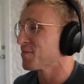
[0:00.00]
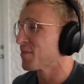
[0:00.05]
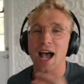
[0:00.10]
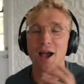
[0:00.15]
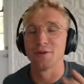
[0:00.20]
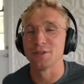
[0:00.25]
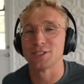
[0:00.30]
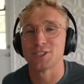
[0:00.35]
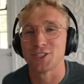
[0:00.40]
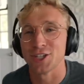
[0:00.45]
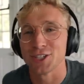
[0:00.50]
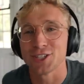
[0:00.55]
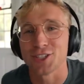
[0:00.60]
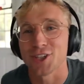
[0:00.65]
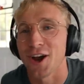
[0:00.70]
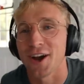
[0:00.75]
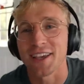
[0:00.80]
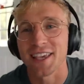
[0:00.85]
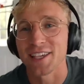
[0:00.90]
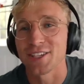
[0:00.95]
I was just
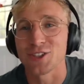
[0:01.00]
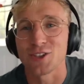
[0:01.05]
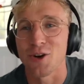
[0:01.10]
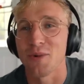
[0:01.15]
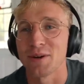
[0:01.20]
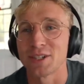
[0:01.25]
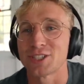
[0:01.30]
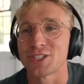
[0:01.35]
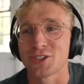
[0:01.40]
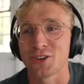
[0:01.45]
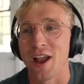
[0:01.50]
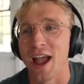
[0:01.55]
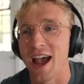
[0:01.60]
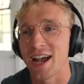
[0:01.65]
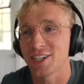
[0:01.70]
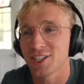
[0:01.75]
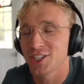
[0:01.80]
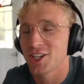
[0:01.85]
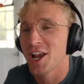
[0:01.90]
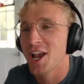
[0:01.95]
talking so much
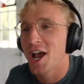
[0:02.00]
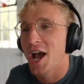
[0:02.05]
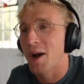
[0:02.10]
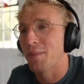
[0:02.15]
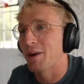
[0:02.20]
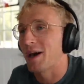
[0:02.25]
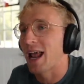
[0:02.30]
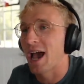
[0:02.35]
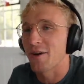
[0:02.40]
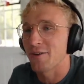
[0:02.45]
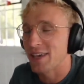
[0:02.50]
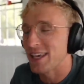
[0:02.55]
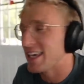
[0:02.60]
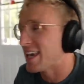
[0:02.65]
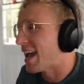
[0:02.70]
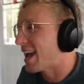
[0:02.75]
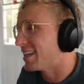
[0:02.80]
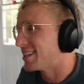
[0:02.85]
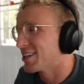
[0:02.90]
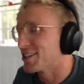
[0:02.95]
trash about how
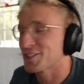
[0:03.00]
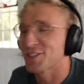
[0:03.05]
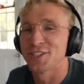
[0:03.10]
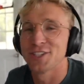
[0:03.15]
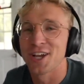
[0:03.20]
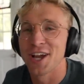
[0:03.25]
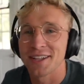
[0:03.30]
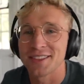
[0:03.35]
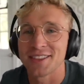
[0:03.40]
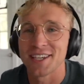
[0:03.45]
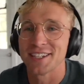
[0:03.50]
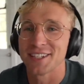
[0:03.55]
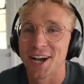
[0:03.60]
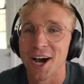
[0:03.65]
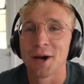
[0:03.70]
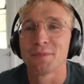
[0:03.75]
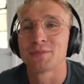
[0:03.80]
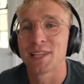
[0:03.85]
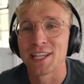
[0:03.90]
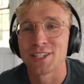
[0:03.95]
EA does nothing to
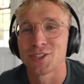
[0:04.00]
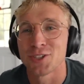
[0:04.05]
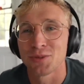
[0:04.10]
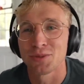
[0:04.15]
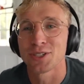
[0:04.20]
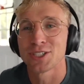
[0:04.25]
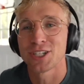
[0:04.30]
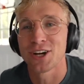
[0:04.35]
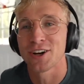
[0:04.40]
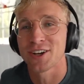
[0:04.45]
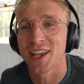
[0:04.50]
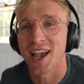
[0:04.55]
update Superstar